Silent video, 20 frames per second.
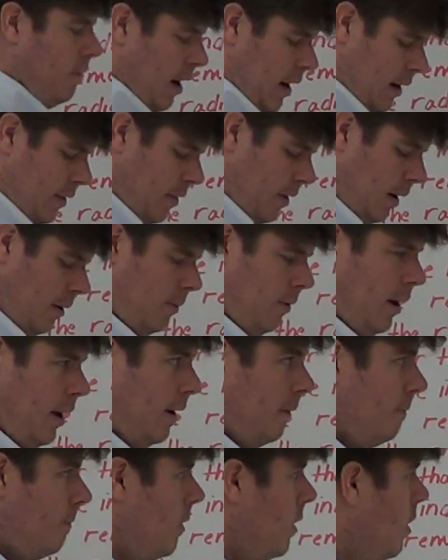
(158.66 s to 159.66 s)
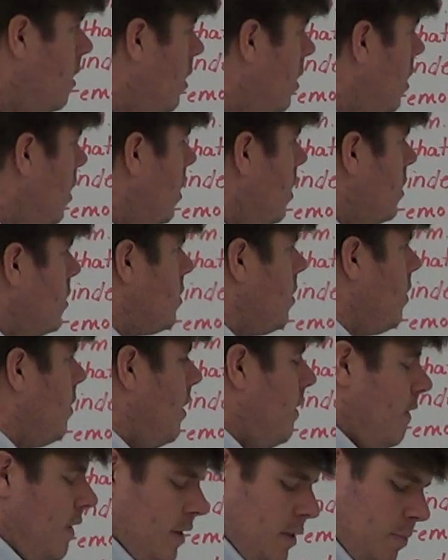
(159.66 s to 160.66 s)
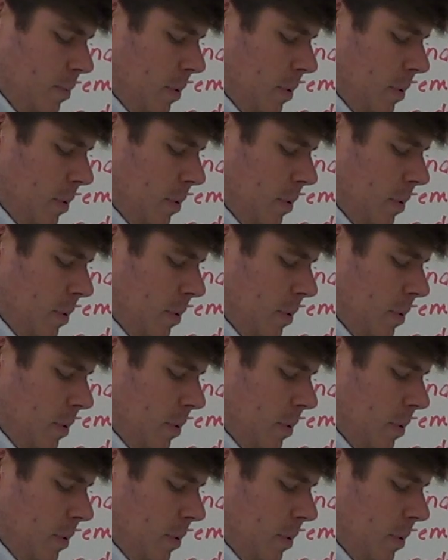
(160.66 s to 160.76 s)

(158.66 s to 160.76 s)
write it that way. So then this